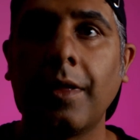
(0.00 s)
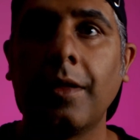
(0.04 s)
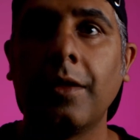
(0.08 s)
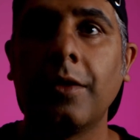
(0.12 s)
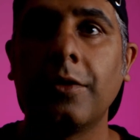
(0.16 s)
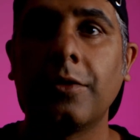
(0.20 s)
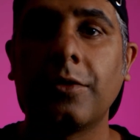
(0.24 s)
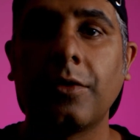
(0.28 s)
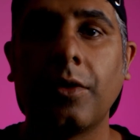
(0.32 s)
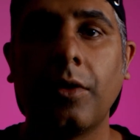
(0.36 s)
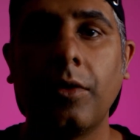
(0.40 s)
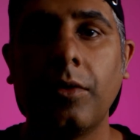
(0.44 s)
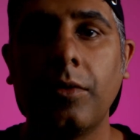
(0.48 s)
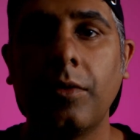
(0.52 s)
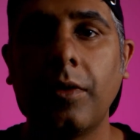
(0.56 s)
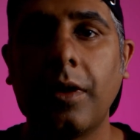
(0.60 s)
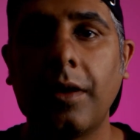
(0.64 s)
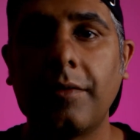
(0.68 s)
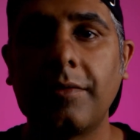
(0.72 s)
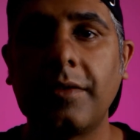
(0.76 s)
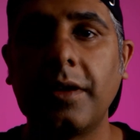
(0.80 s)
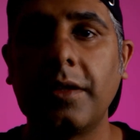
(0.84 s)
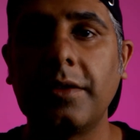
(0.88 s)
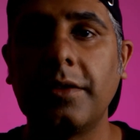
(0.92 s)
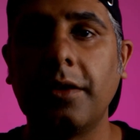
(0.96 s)
So I've
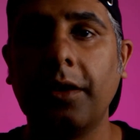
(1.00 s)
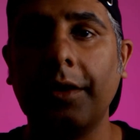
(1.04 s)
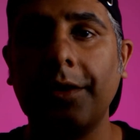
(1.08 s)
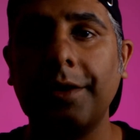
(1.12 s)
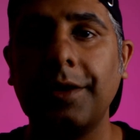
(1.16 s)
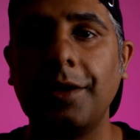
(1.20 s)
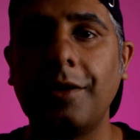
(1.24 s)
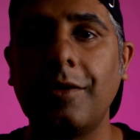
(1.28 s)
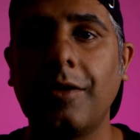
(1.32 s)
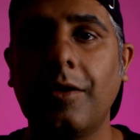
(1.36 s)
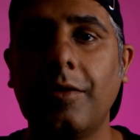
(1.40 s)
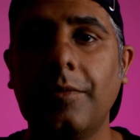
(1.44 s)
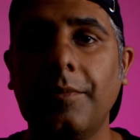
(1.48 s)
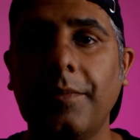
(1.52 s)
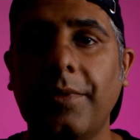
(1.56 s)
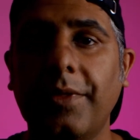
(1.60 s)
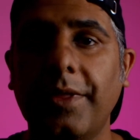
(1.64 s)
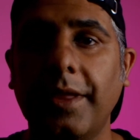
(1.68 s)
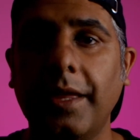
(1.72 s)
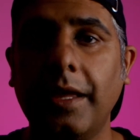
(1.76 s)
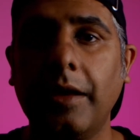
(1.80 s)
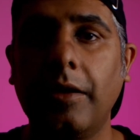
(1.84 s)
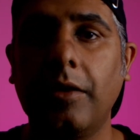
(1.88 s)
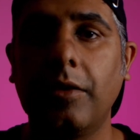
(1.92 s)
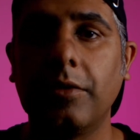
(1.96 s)
got the honeycomb
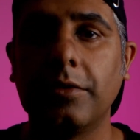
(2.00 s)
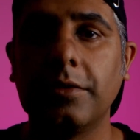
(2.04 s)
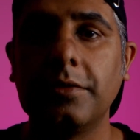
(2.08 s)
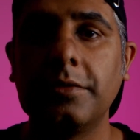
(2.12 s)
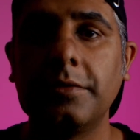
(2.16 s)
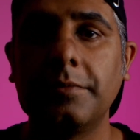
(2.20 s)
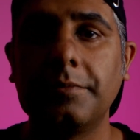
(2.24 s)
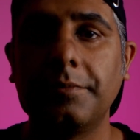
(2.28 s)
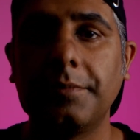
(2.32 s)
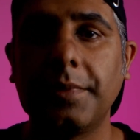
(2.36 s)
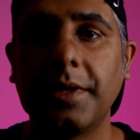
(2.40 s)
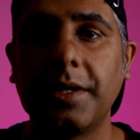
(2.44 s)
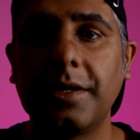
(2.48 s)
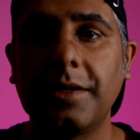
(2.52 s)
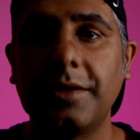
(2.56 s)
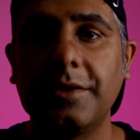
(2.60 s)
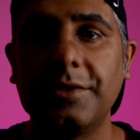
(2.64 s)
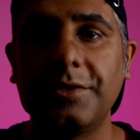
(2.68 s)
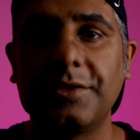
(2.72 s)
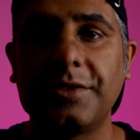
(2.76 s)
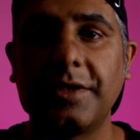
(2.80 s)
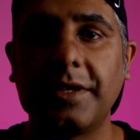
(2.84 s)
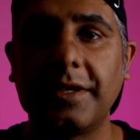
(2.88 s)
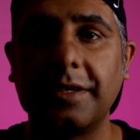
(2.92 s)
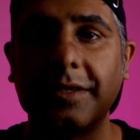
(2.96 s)
thing on
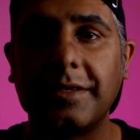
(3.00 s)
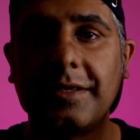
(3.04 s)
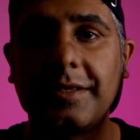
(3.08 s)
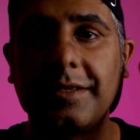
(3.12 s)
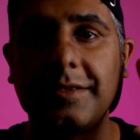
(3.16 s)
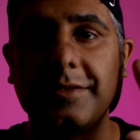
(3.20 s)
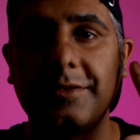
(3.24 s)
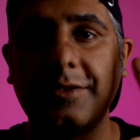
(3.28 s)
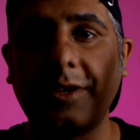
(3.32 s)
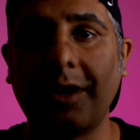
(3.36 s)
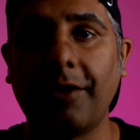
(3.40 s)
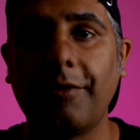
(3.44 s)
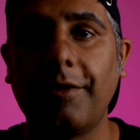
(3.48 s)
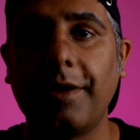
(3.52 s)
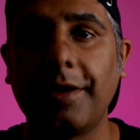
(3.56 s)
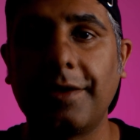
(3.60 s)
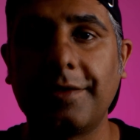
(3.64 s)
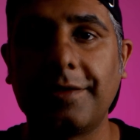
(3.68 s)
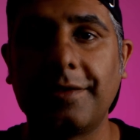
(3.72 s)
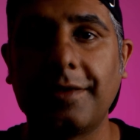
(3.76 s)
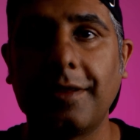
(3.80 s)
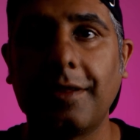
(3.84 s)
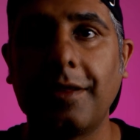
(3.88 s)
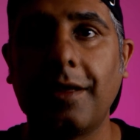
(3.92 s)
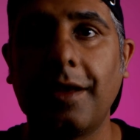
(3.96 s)
because it directs
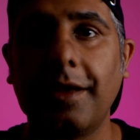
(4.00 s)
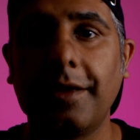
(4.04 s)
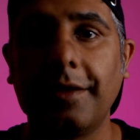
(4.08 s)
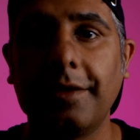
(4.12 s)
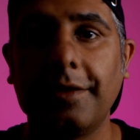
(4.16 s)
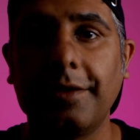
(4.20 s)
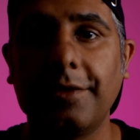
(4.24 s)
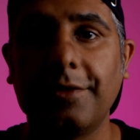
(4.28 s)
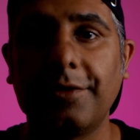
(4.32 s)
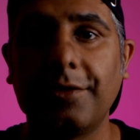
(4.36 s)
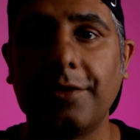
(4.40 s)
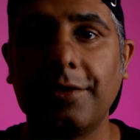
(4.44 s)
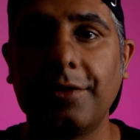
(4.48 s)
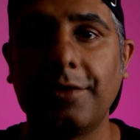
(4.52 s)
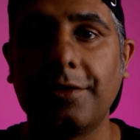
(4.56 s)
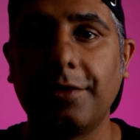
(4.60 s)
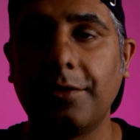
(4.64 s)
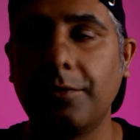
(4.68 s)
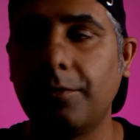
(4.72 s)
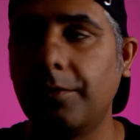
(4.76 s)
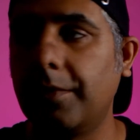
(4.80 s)
the light in a certain